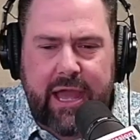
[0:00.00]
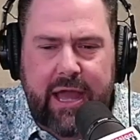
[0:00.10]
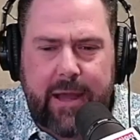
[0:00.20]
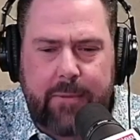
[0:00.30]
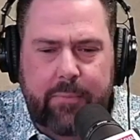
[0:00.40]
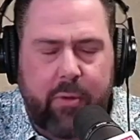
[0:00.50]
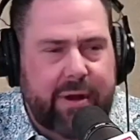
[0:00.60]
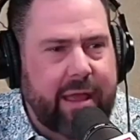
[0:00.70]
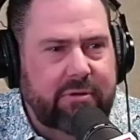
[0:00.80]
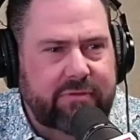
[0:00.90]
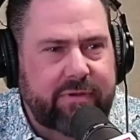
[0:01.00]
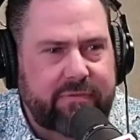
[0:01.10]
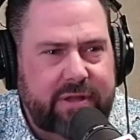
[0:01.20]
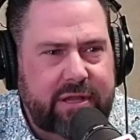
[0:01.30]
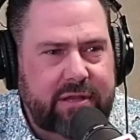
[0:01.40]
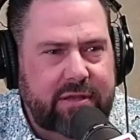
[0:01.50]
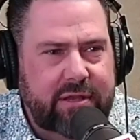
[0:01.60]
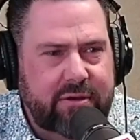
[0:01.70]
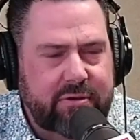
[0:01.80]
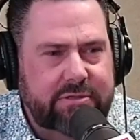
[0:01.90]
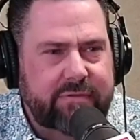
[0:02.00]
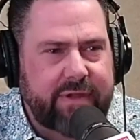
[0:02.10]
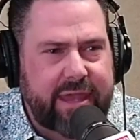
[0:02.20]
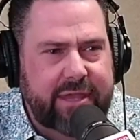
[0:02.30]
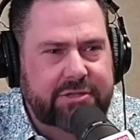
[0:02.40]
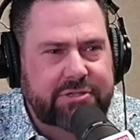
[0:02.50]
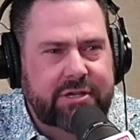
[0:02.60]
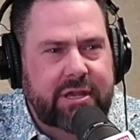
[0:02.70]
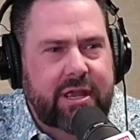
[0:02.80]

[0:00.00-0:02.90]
But when I was 15 years of age,